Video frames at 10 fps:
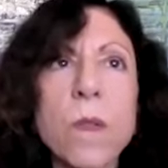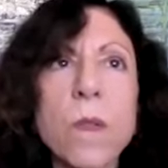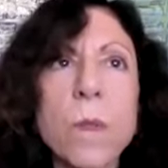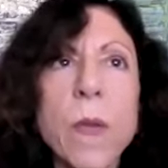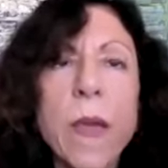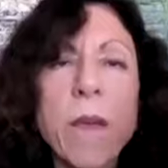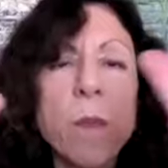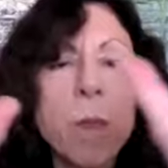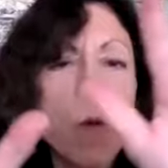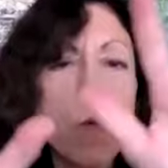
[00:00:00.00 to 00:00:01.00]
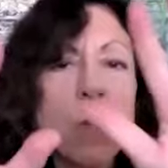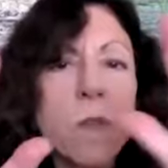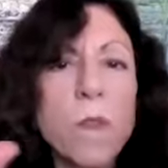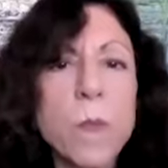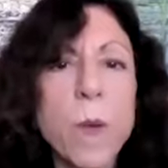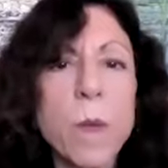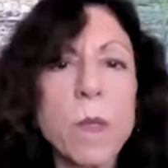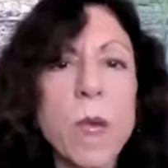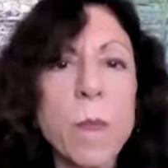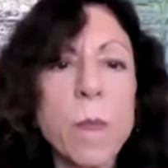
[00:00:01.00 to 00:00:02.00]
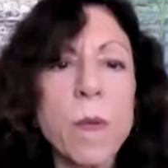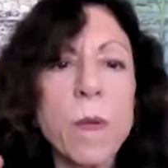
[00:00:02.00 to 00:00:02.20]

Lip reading: You may have emotions bubble up.